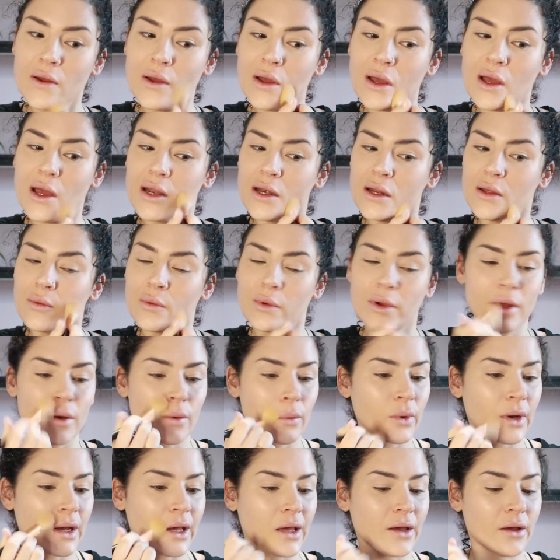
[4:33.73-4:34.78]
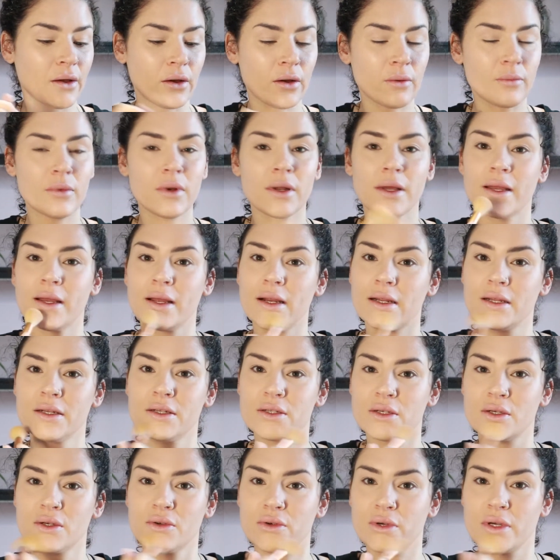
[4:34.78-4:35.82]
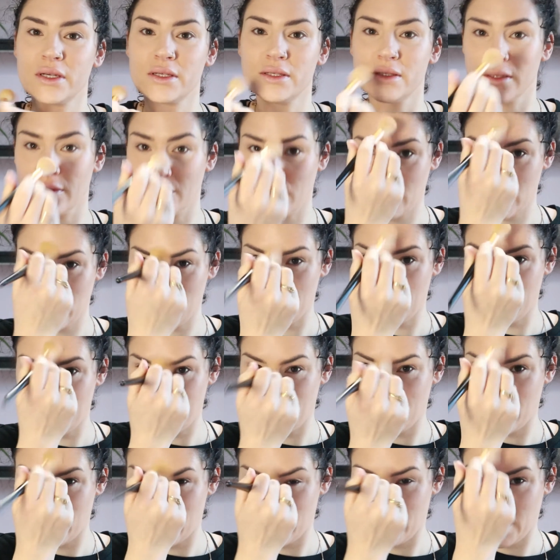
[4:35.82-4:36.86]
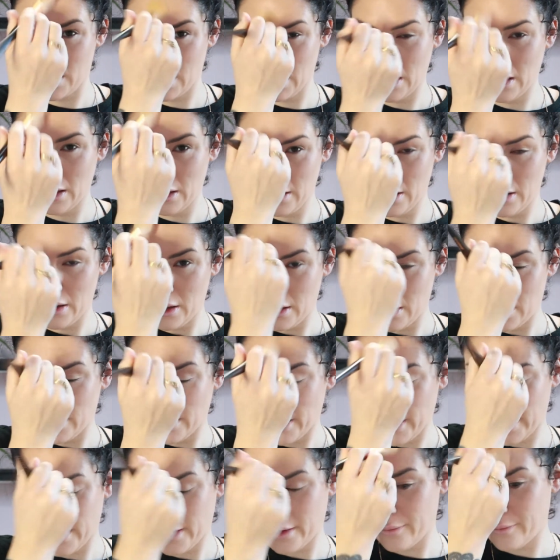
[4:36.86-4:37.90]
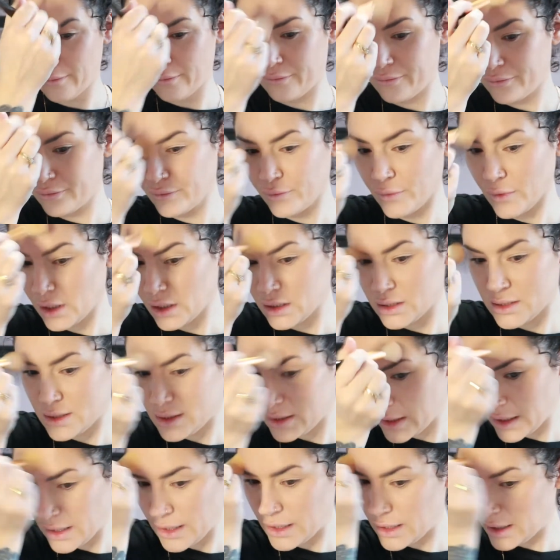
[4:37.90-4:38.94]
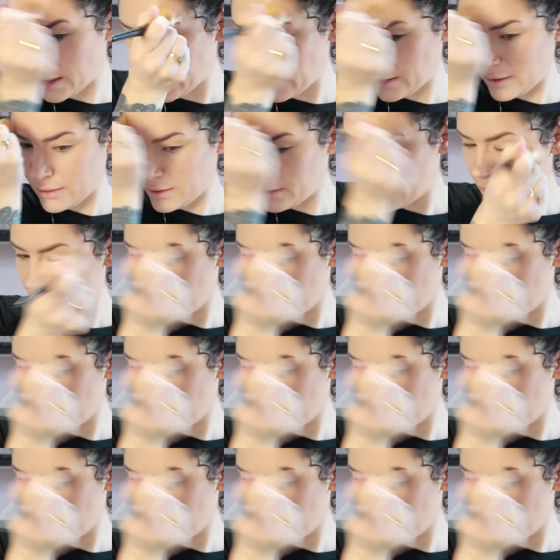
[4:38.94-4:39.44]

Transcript: Anywhere where I'm likely to crease and where we've put the concealer.